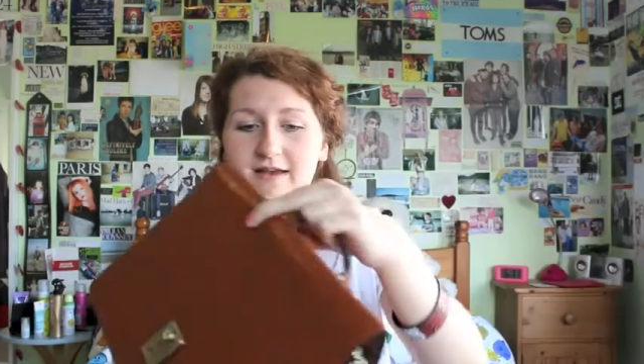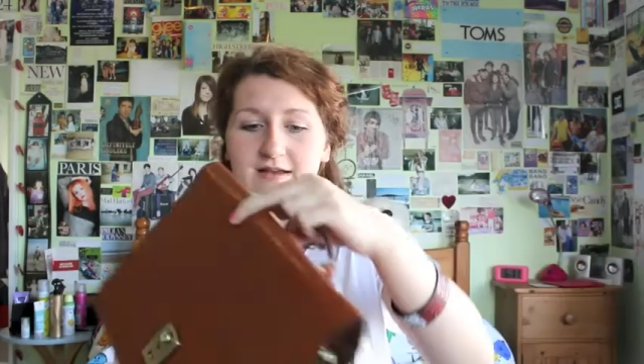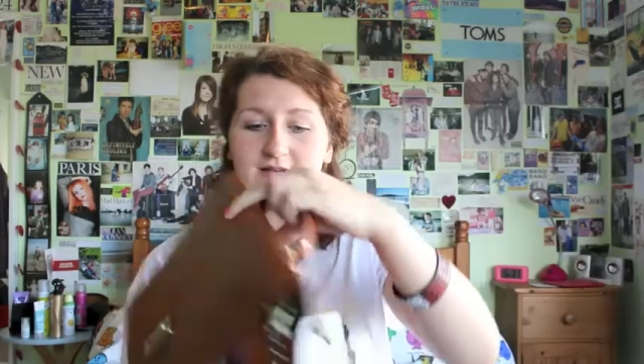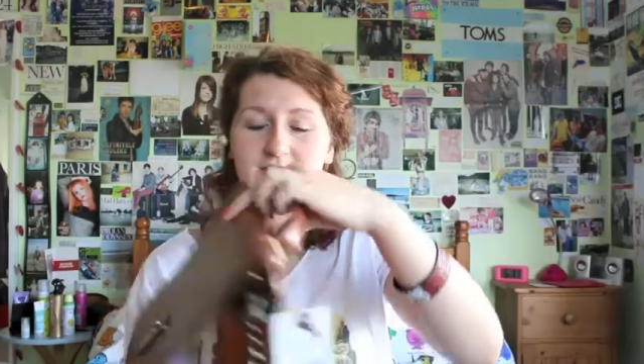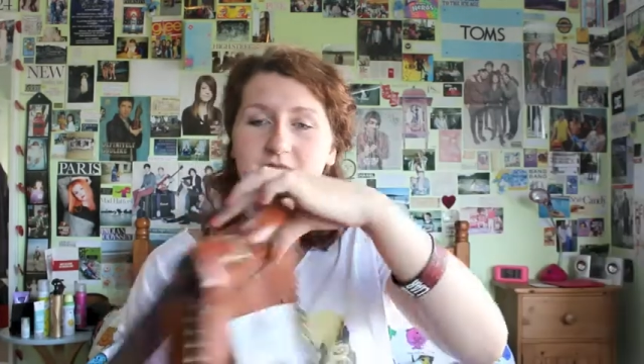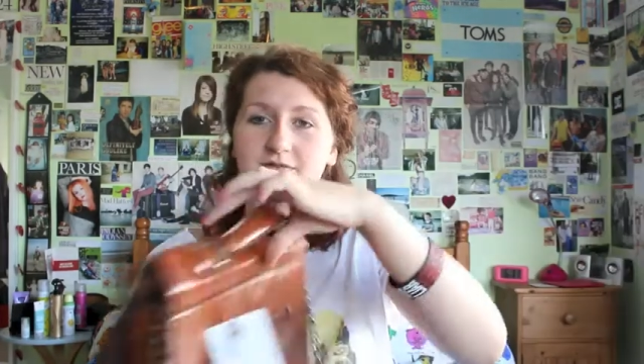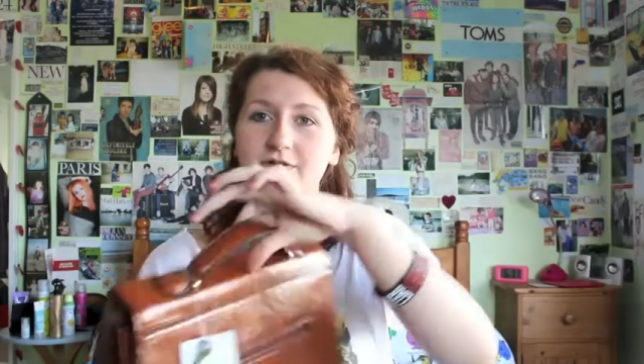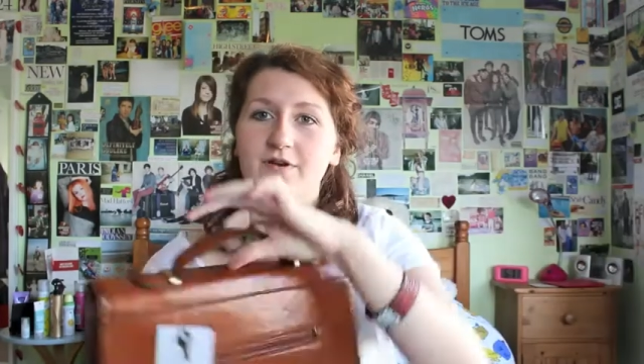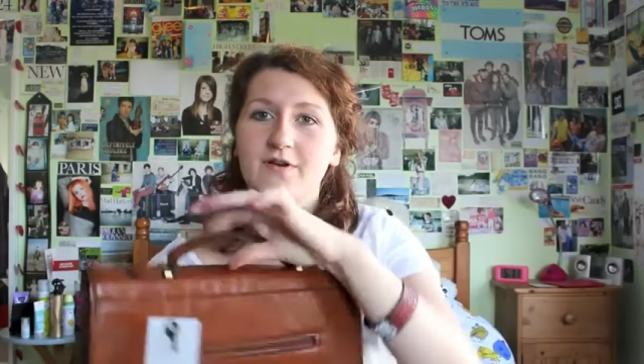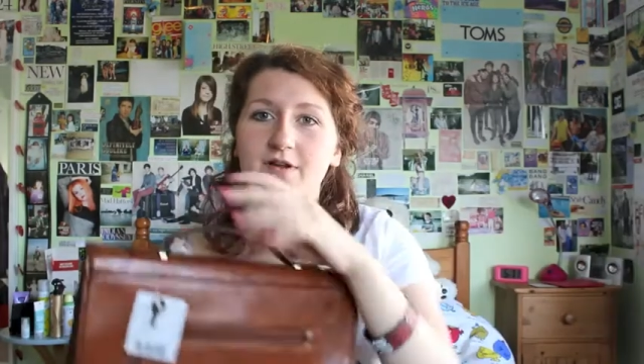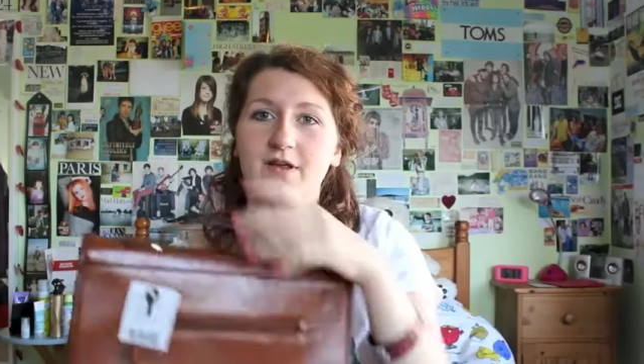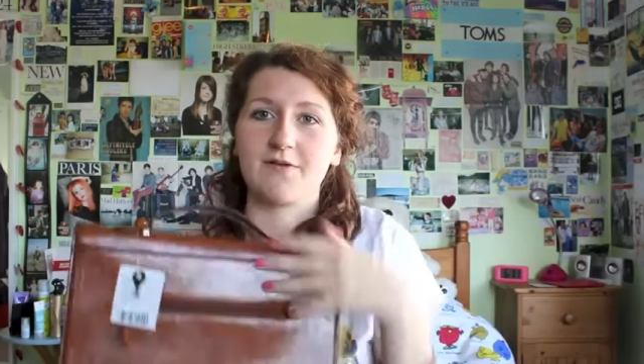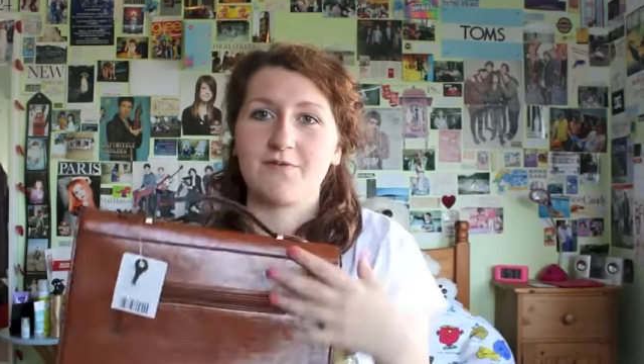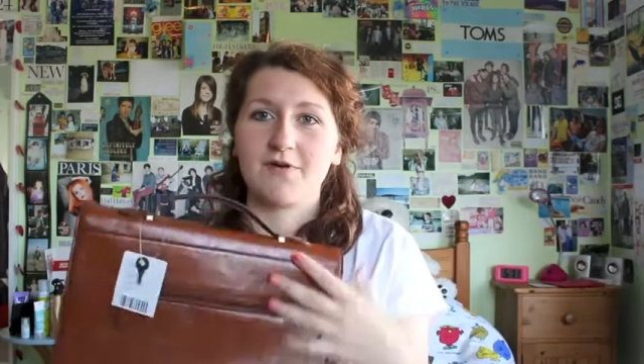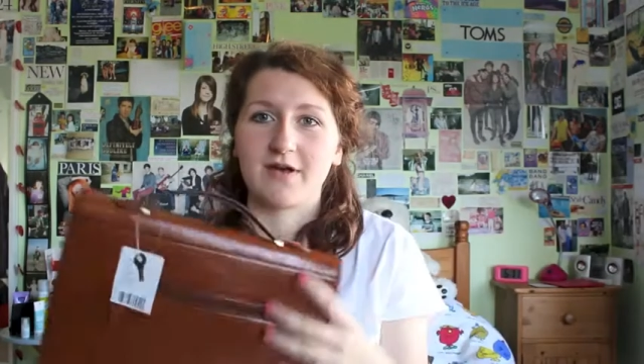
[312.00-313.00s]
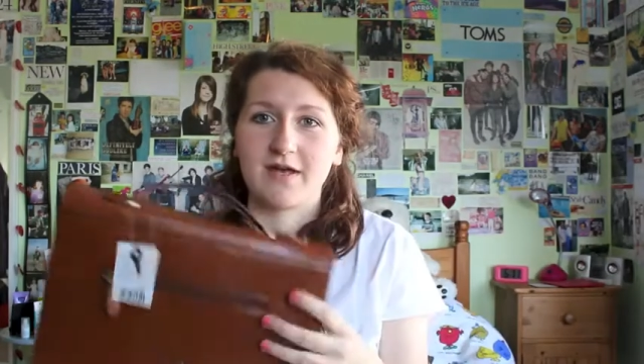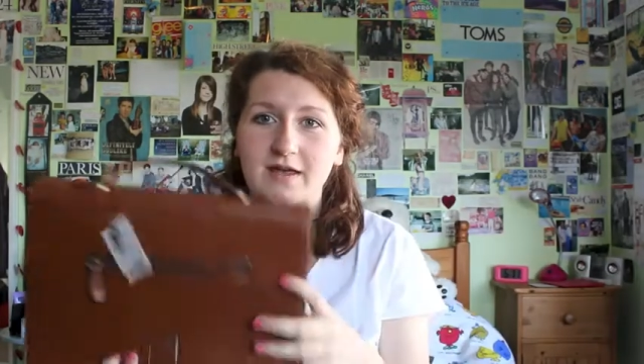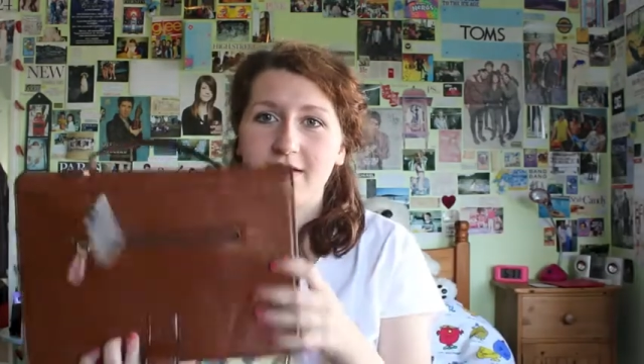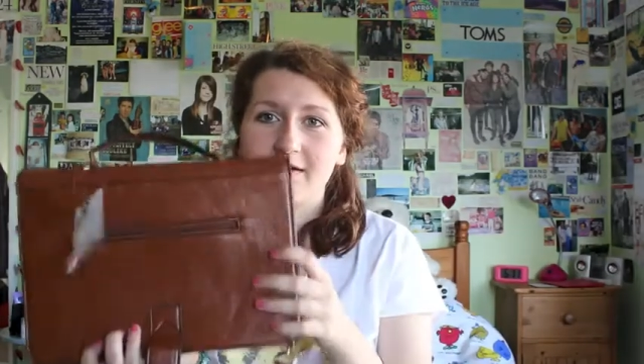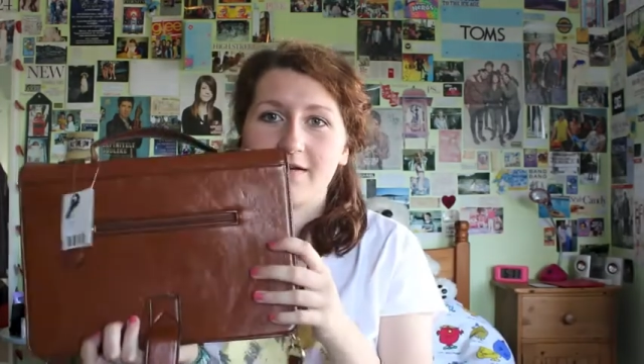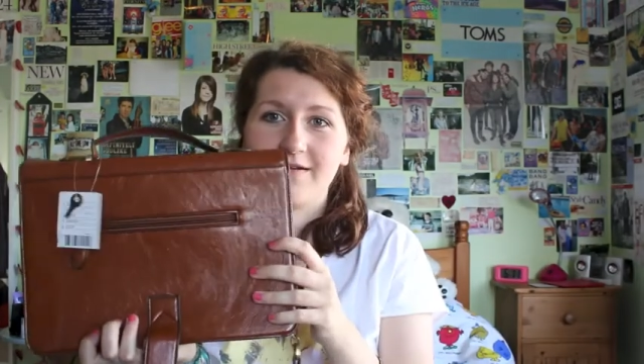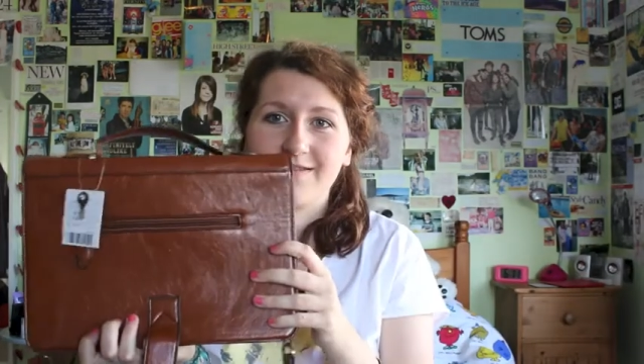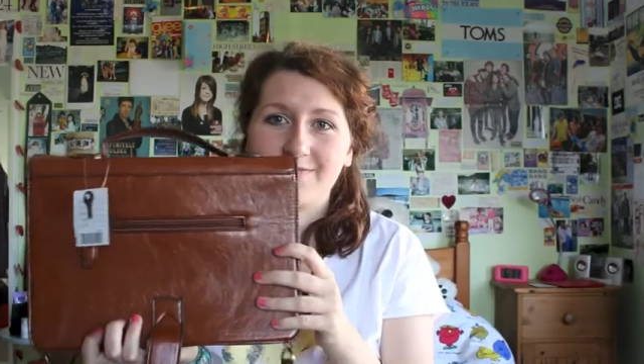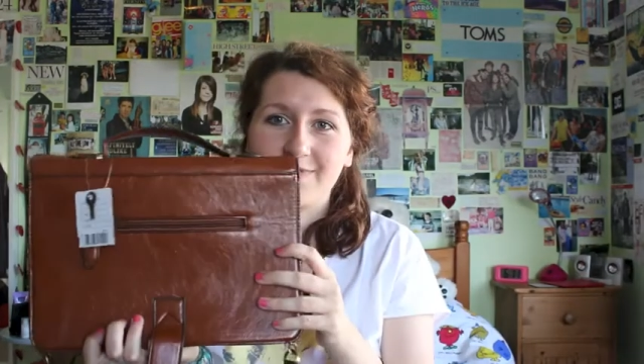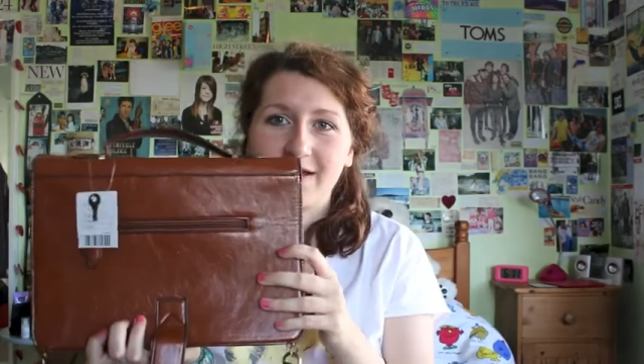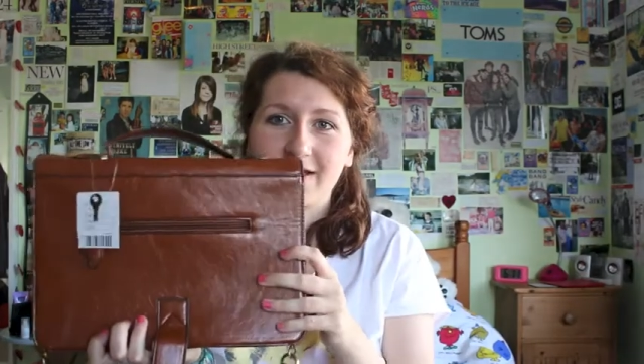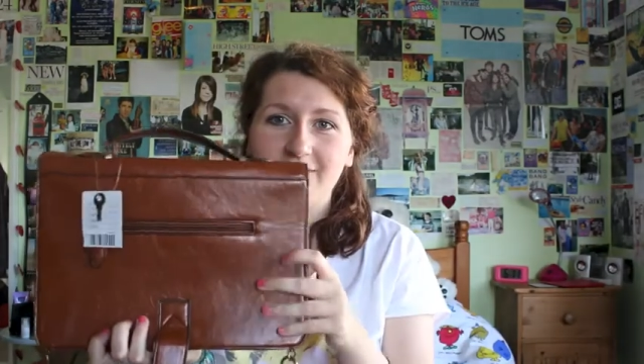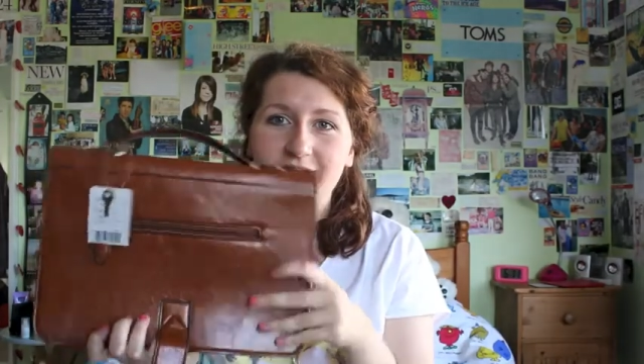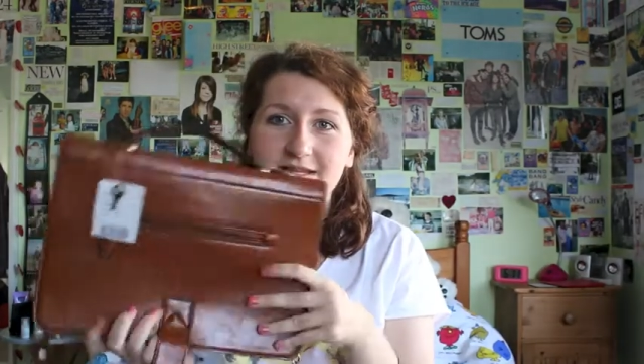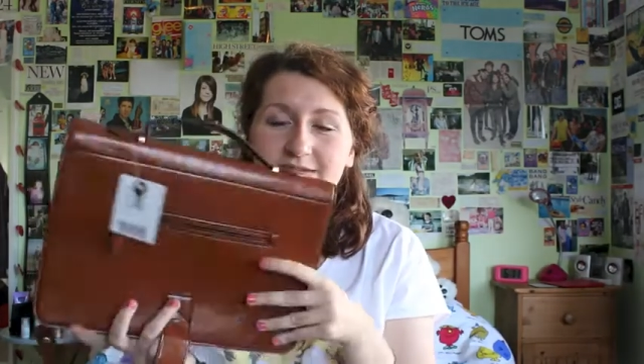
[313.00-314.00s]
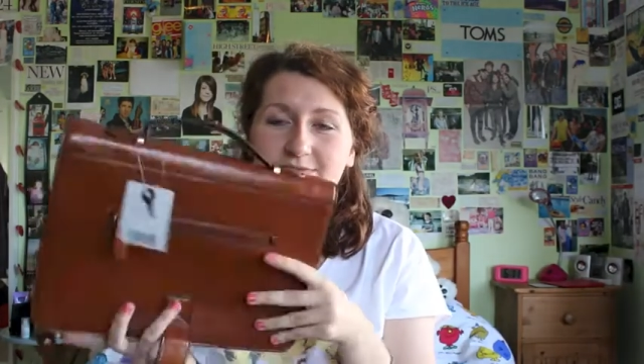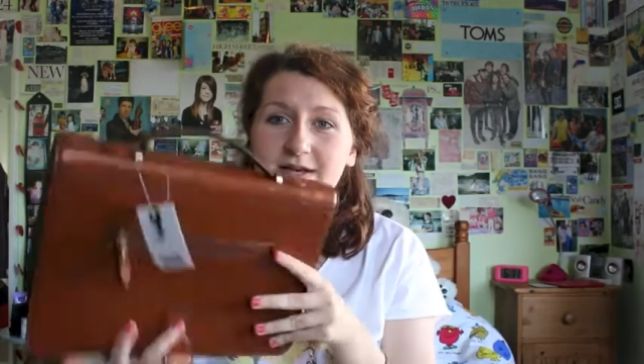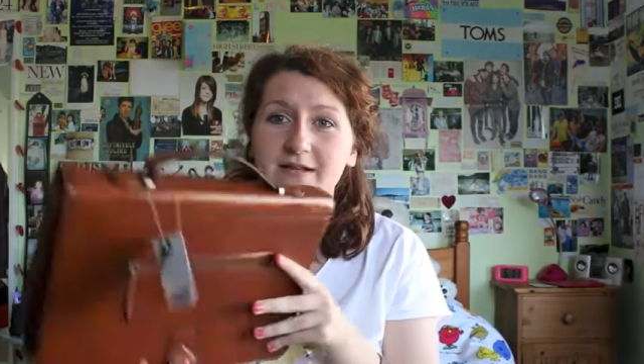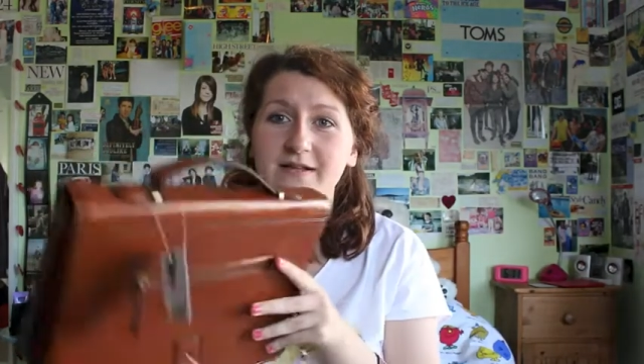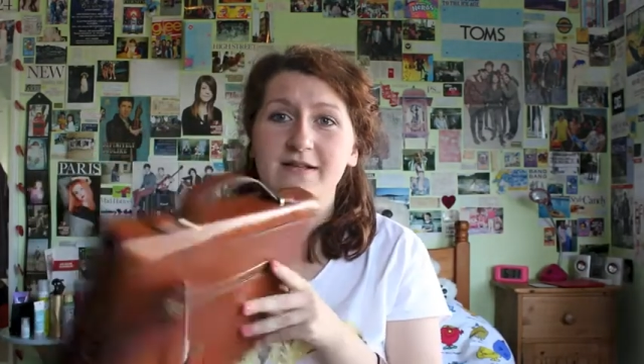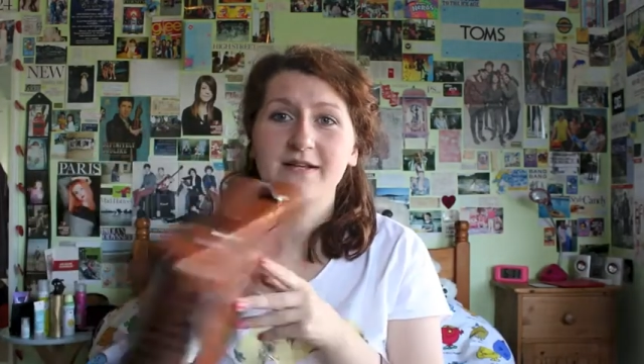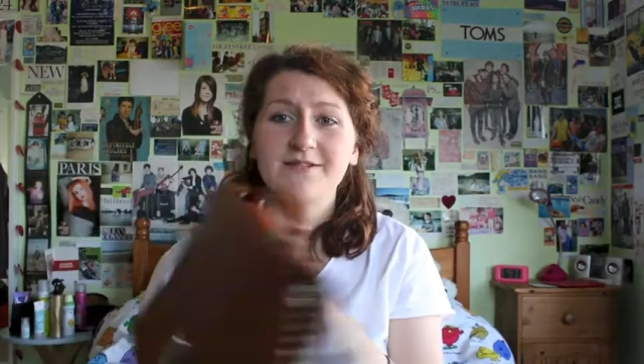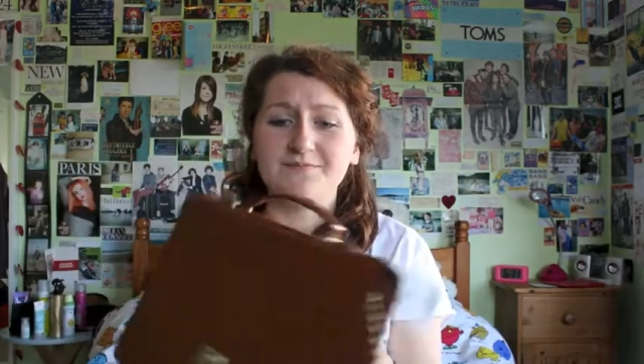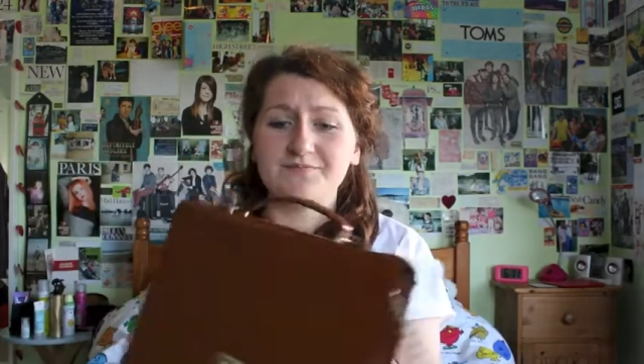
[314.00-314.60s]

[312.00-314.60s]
and you've got a pocket on the back of it as well.